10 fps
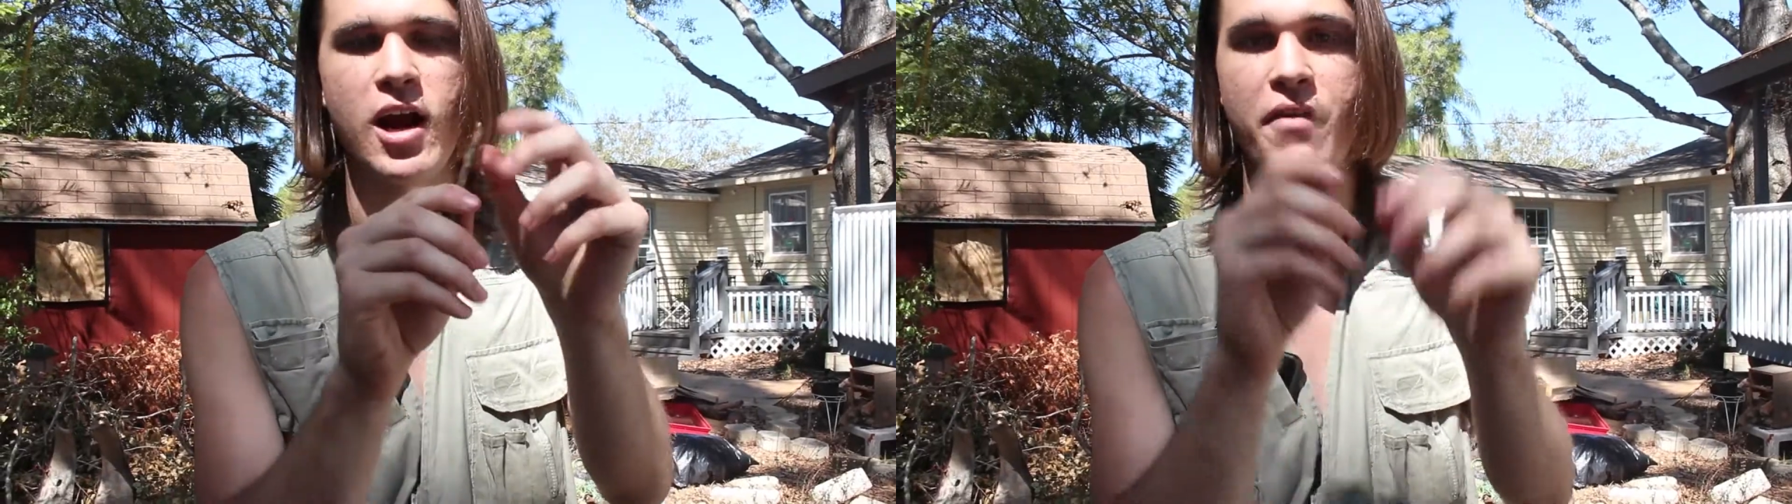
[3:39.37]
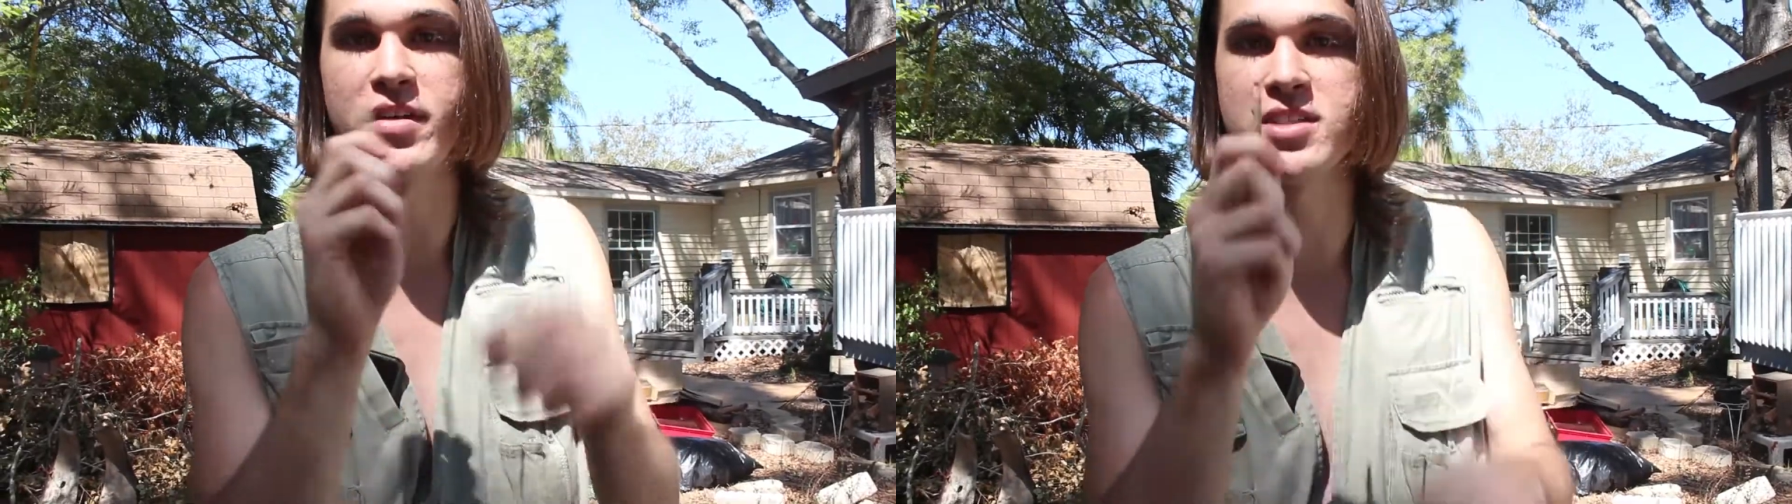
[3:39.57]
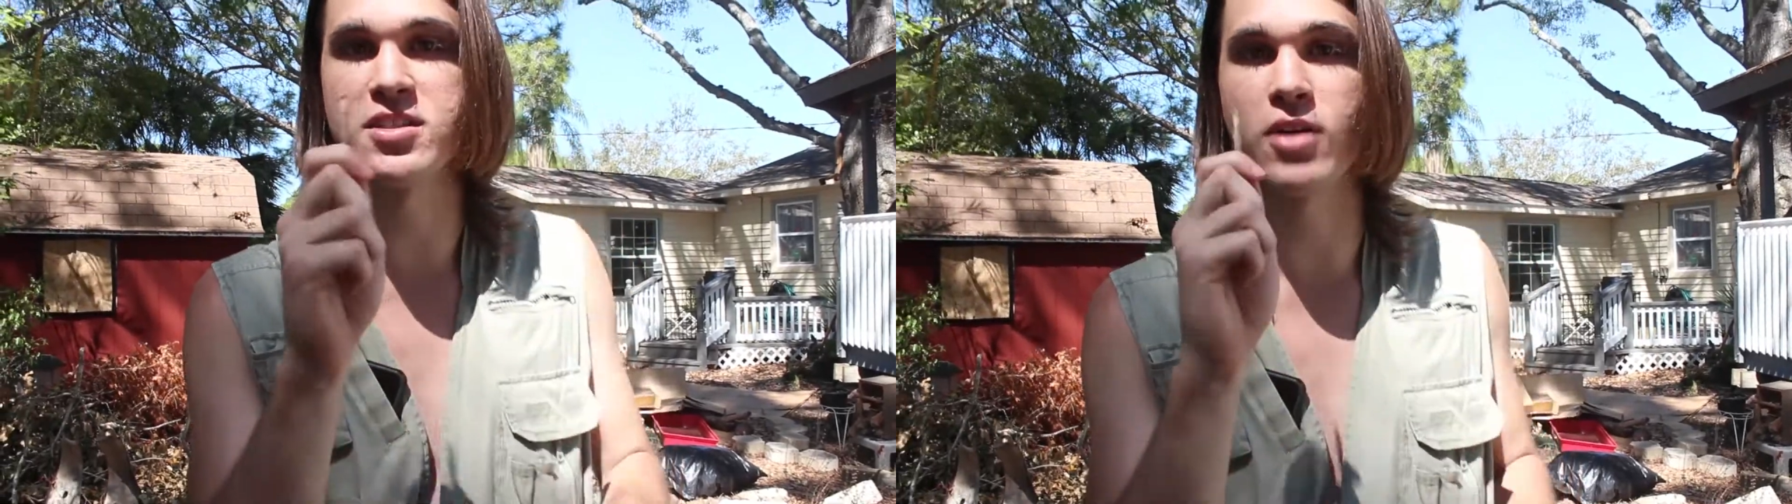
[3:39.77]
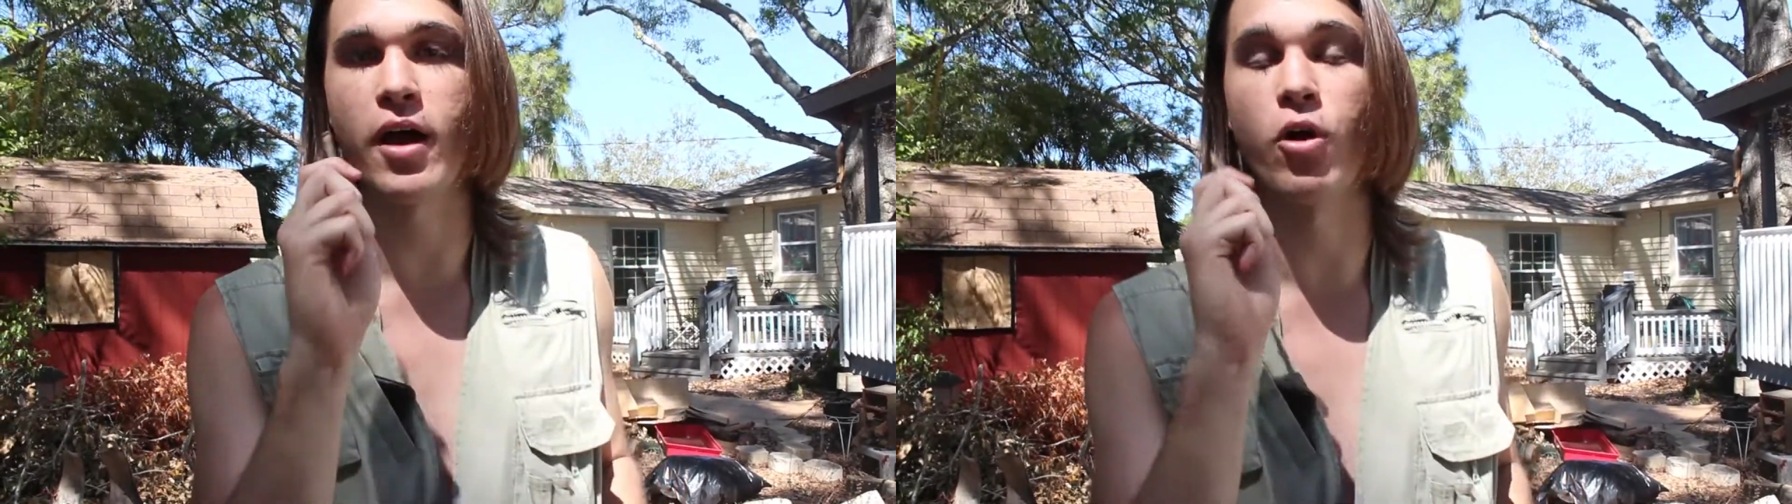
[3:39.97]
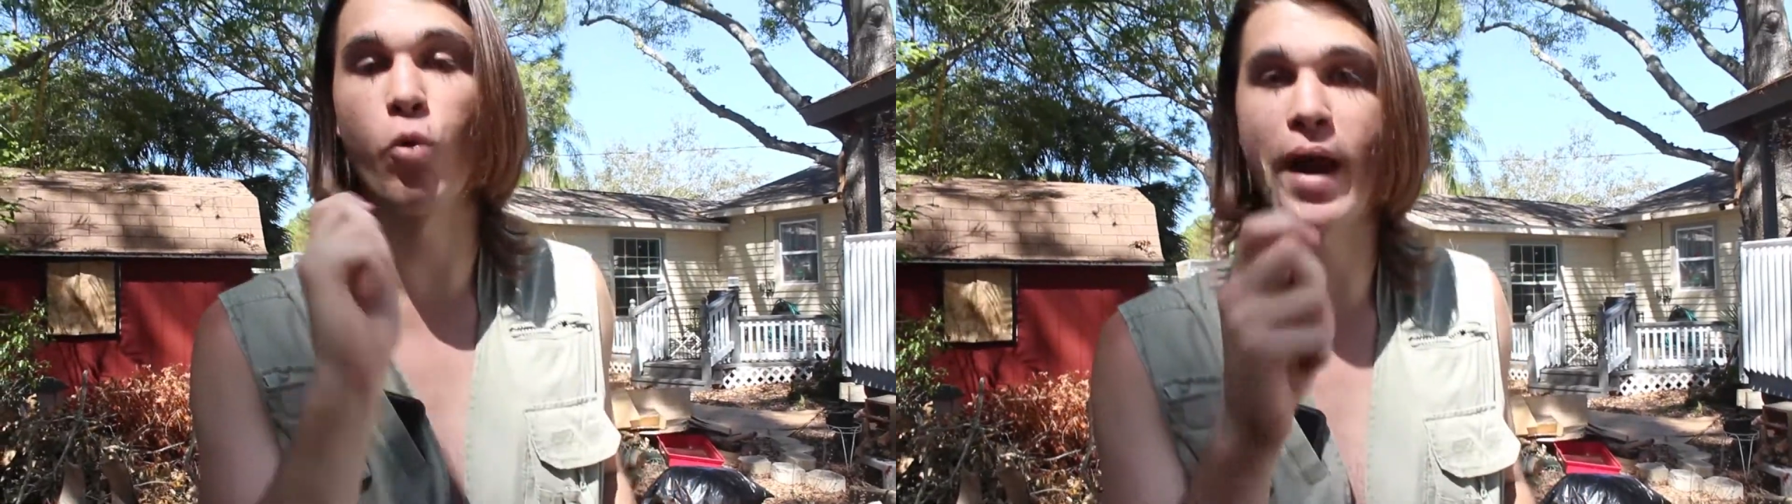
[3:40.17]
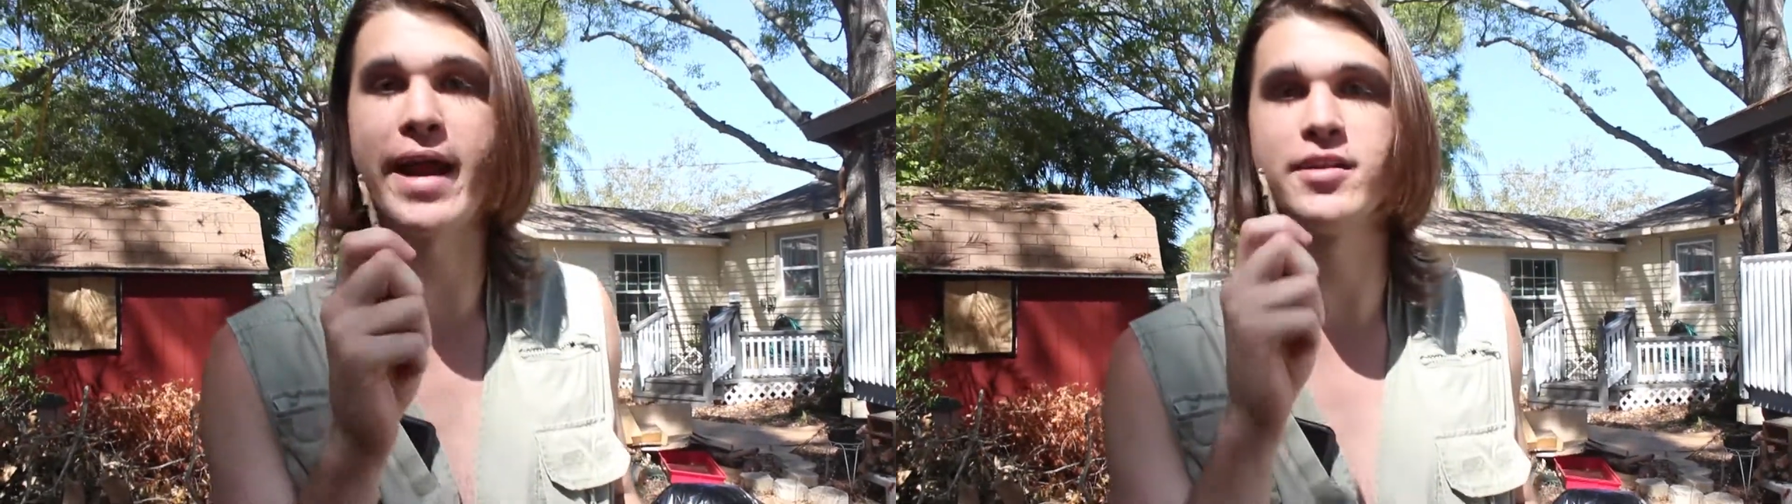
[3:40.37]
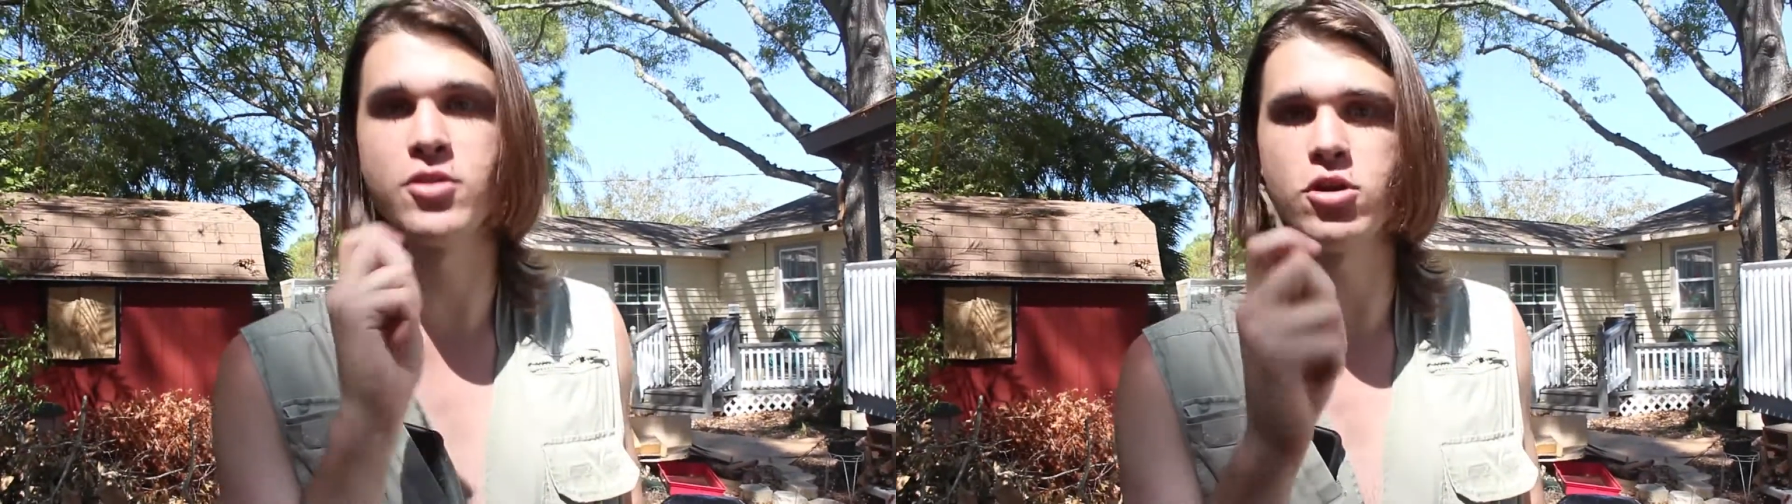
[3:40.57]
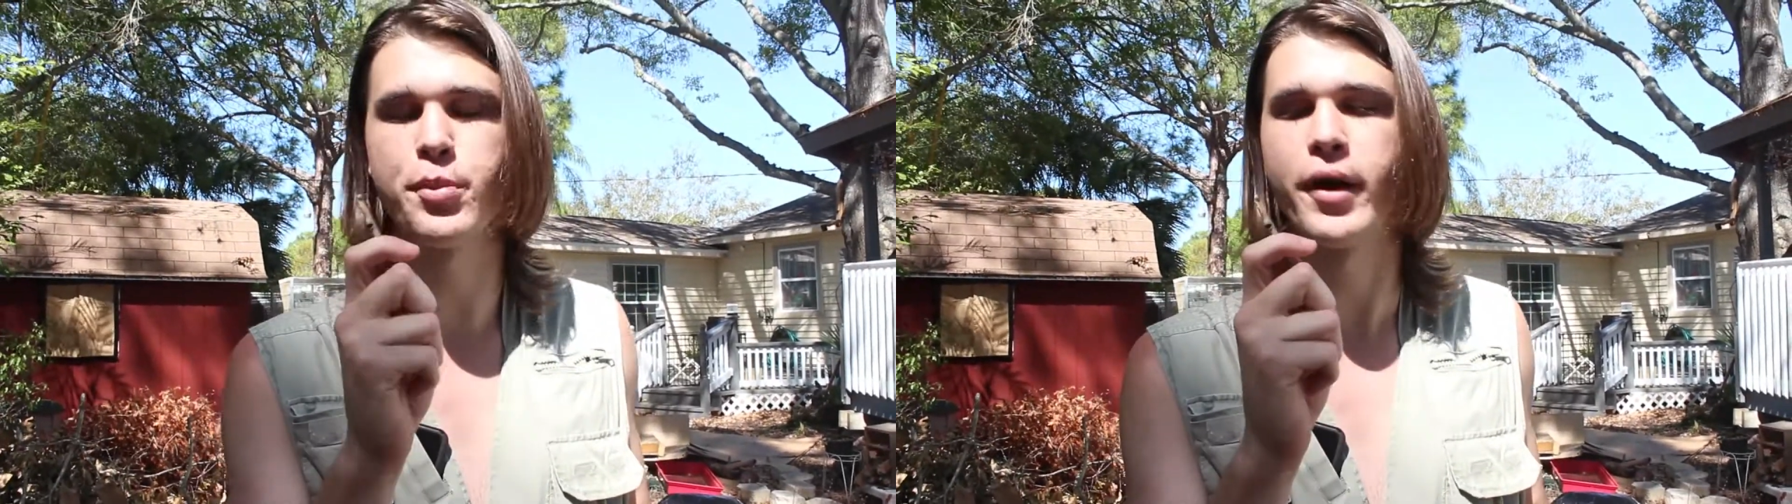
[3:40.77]
and this is a great
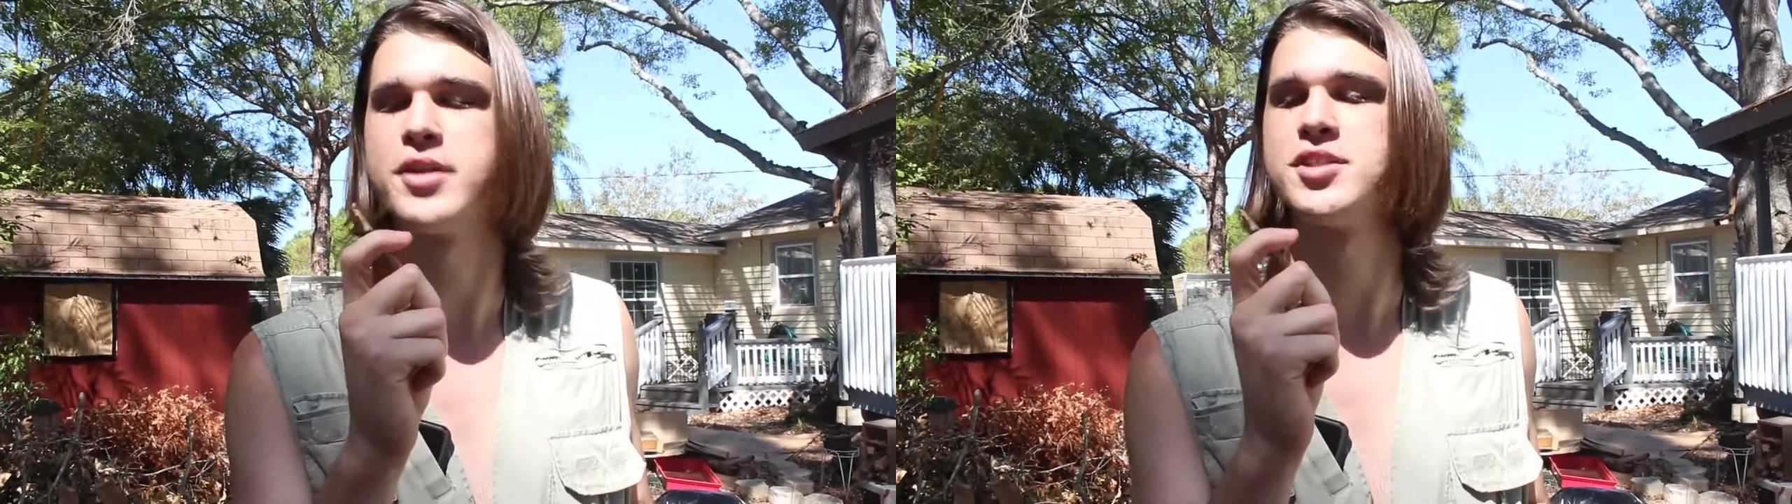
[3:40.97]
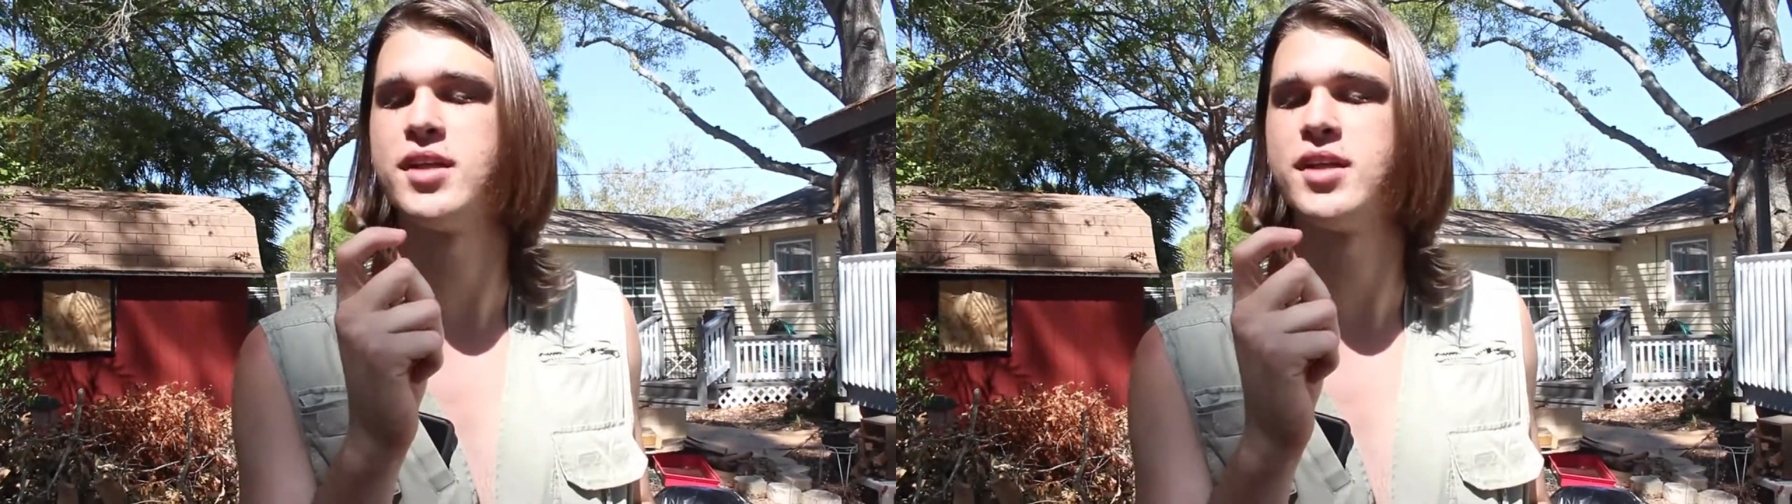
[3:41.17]
toothbrush.